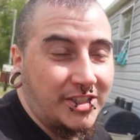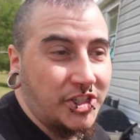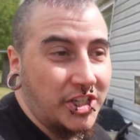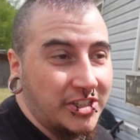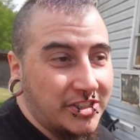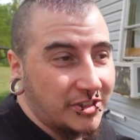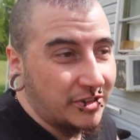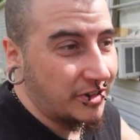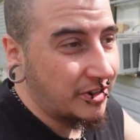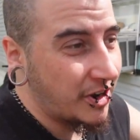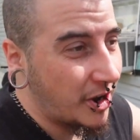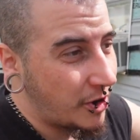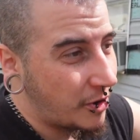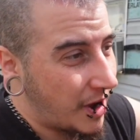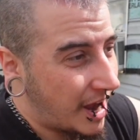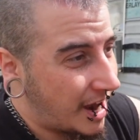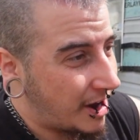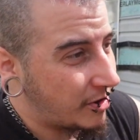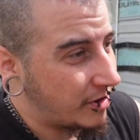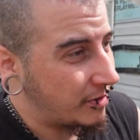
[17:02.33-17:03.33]
Jen's gonna go
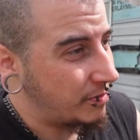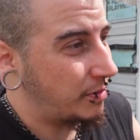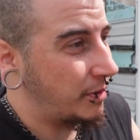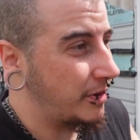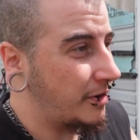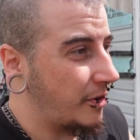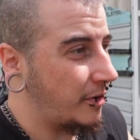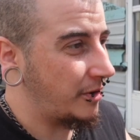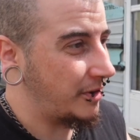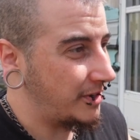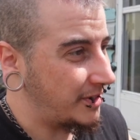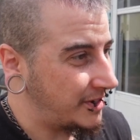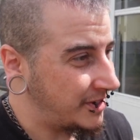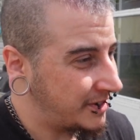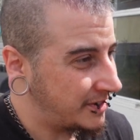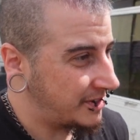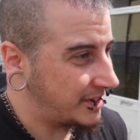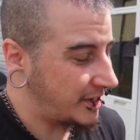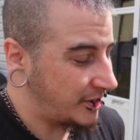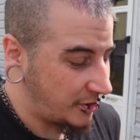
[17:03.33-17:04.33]
out and put on
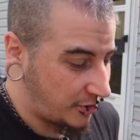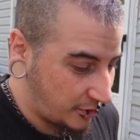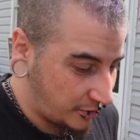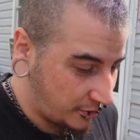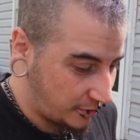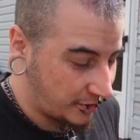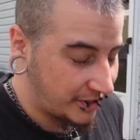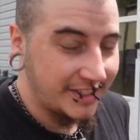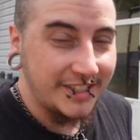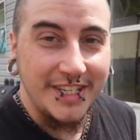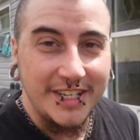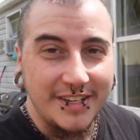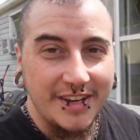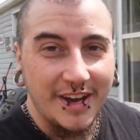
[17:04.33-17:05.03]
the new seat